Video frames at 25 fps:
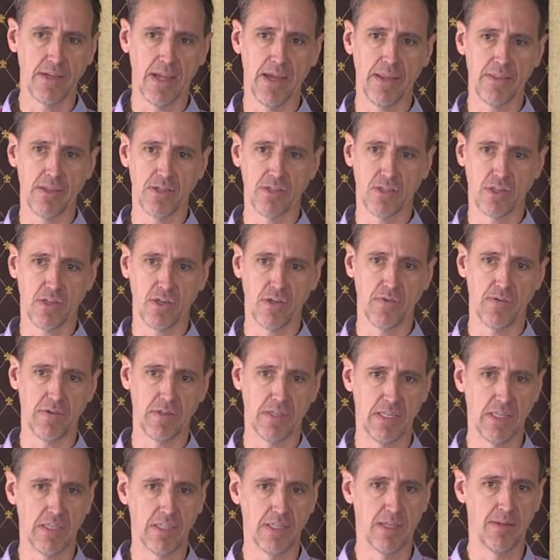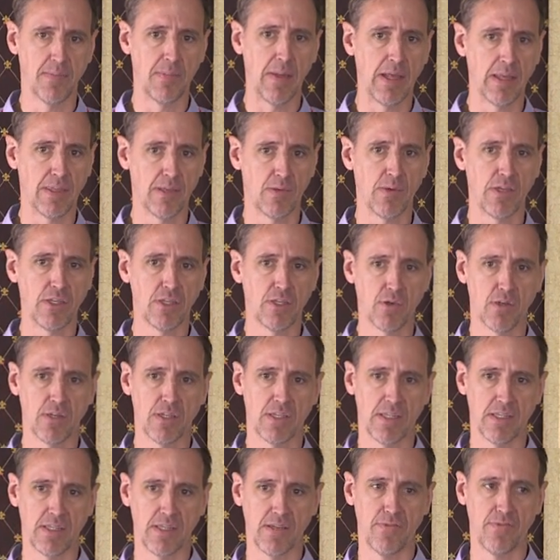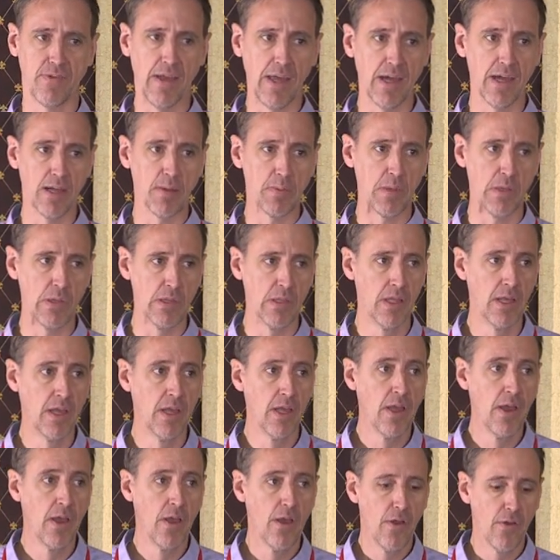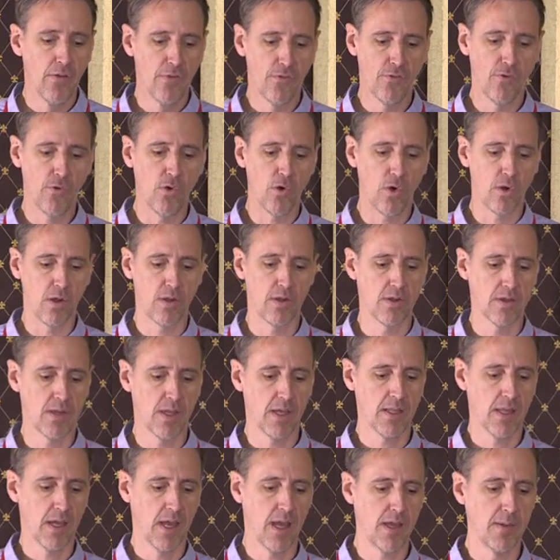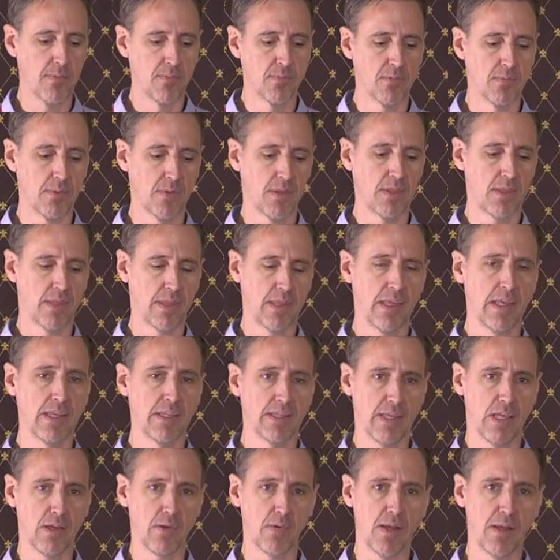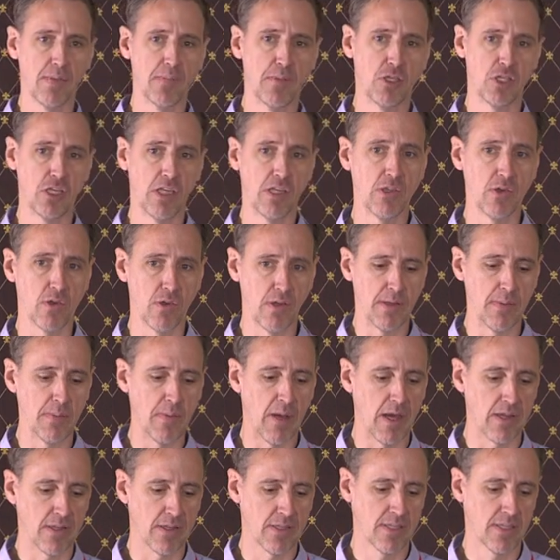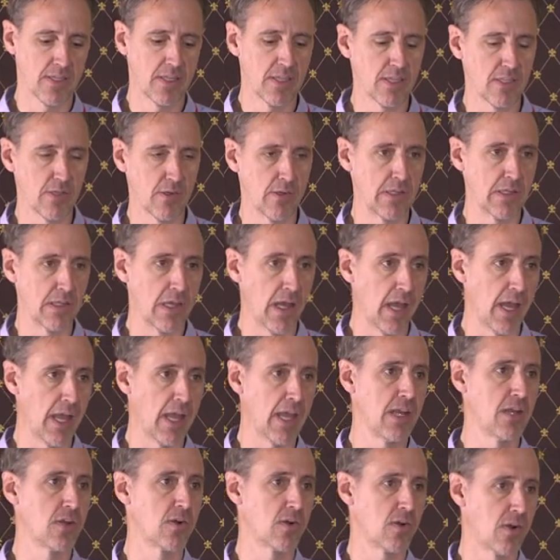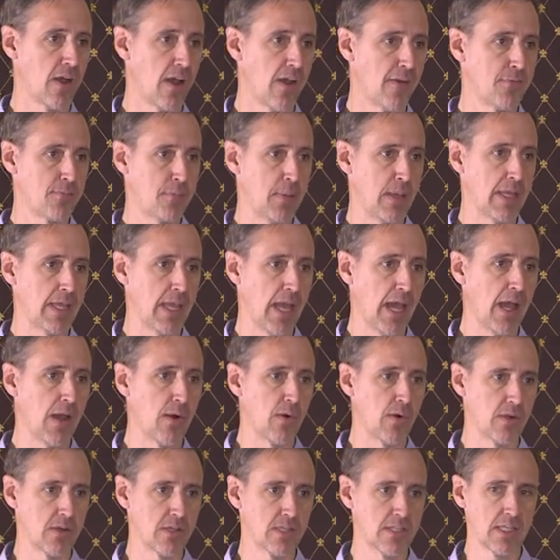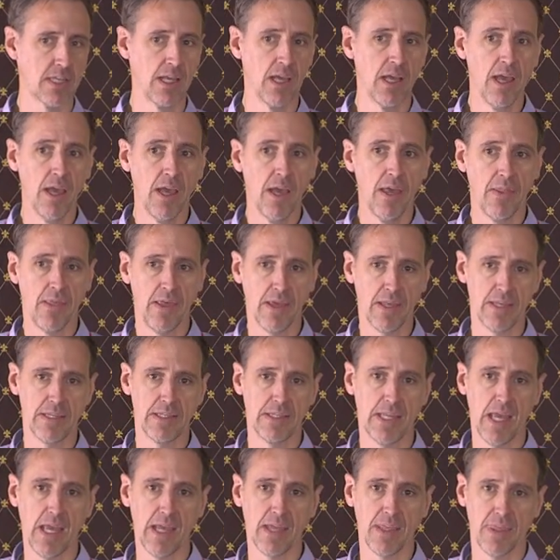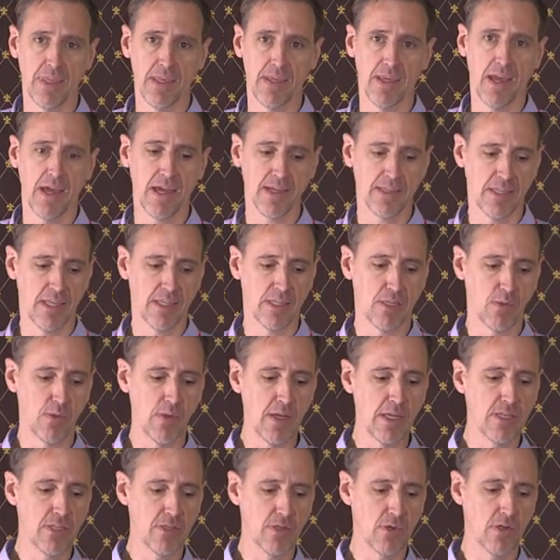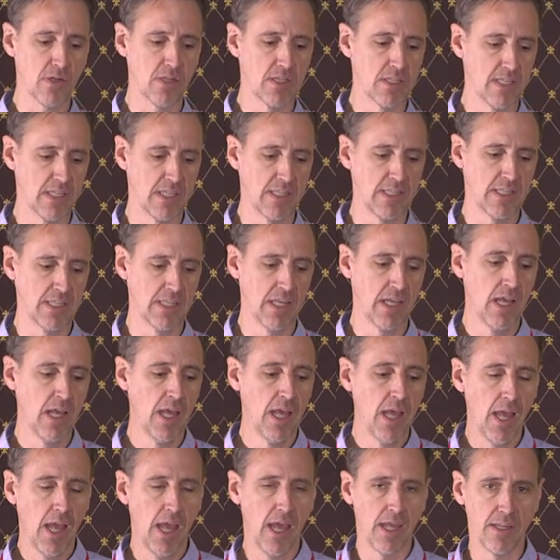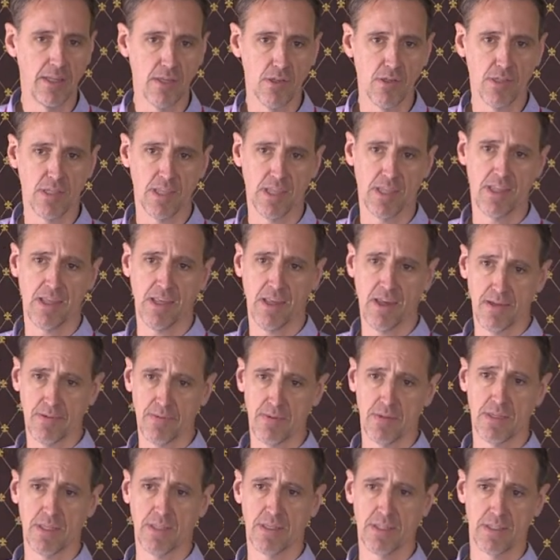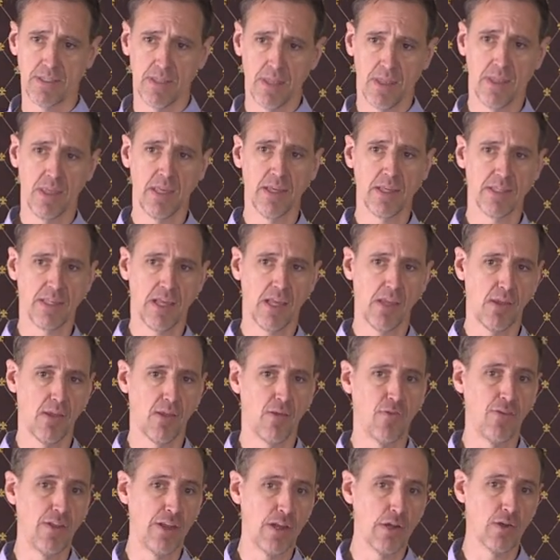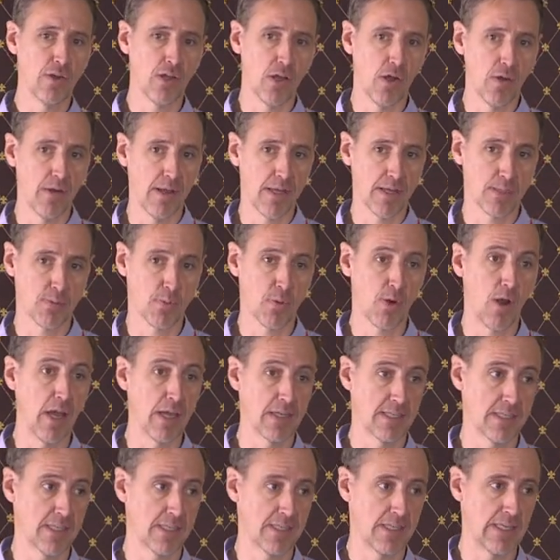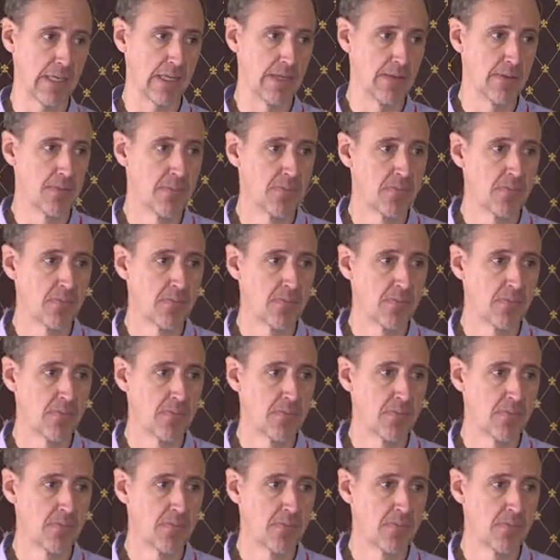down their services and make the resources available for um, things like writing machine learning models. So at night or off peak hours, they can take the excess resources and do such things such as video codecs processing.